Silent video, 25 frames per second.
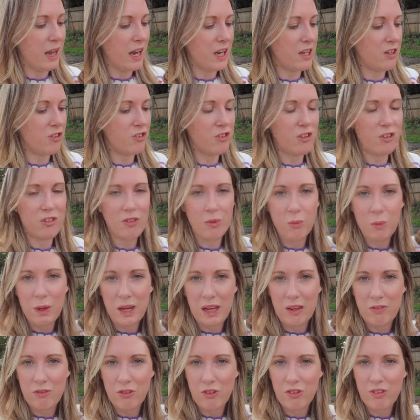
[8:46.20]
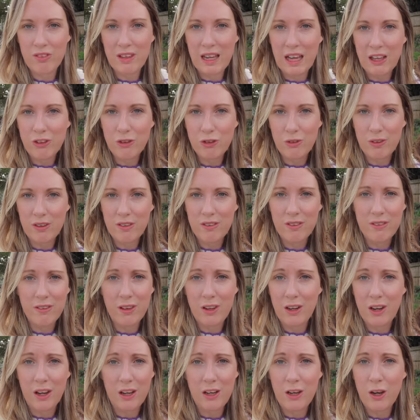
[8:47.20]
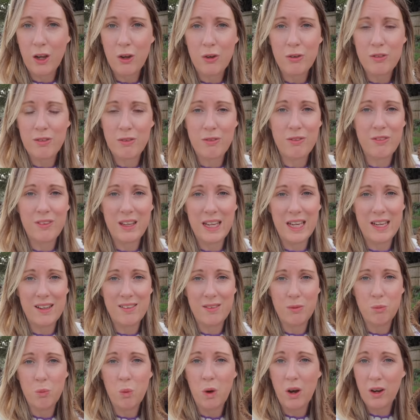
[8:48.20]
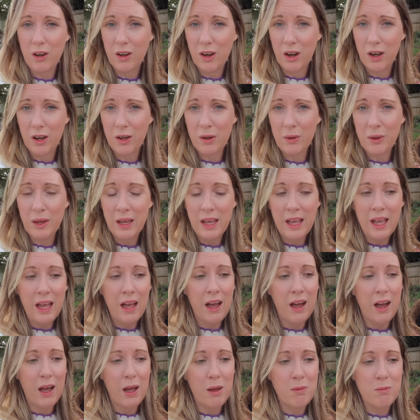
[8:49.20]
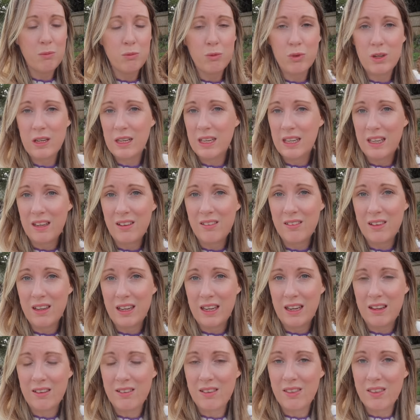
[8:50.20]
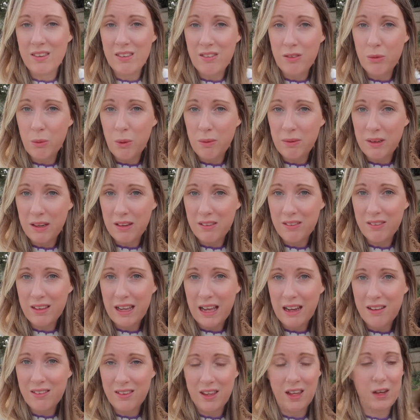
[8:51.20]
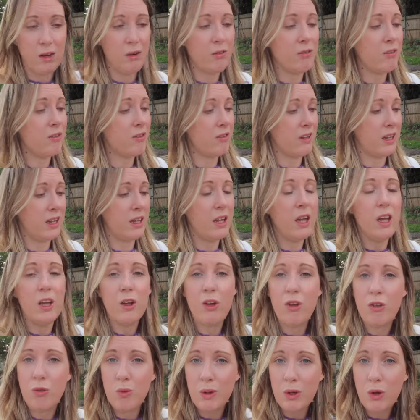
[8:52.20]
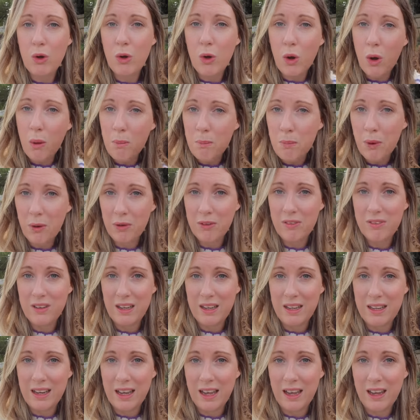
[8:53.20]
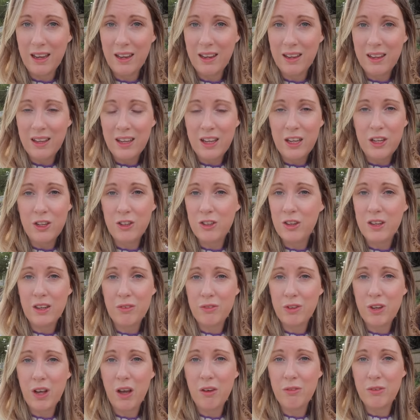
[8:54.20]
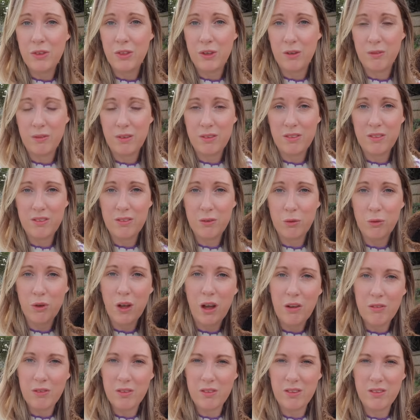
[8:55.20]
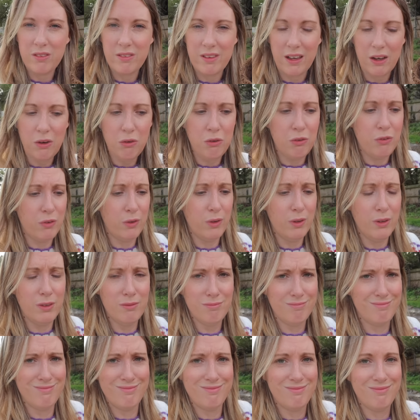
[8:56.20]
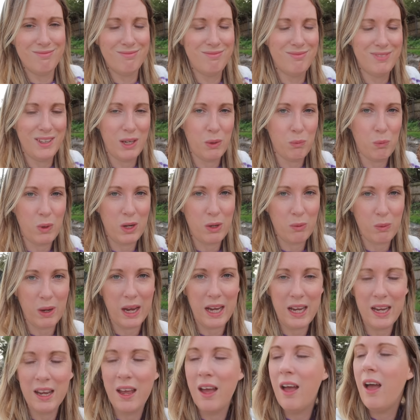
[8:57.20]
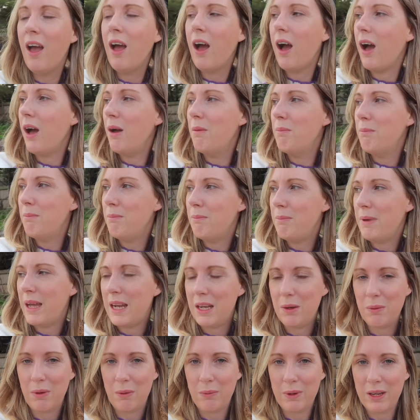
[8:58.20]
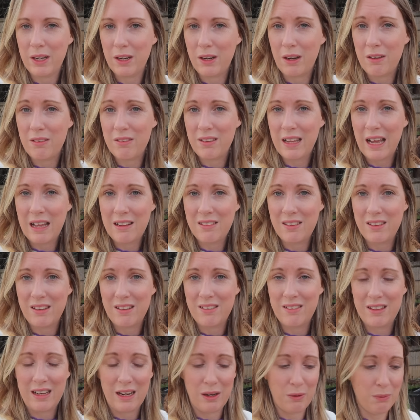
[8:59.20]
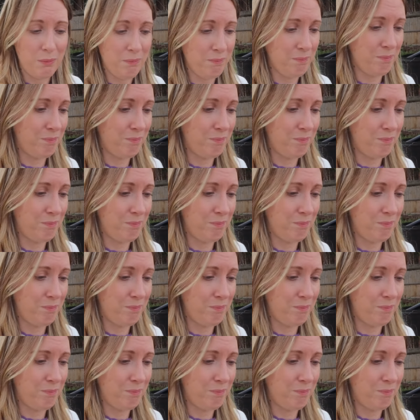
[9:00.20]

And it's just a way of just scattering like loads of seeds in one go, really easily. So this is what I'm going to scatter. And obviously, because we've got compost in there, you don't have to cover them because it sort of covers itself in a weird way. But anyway, we're going to go scatter this now.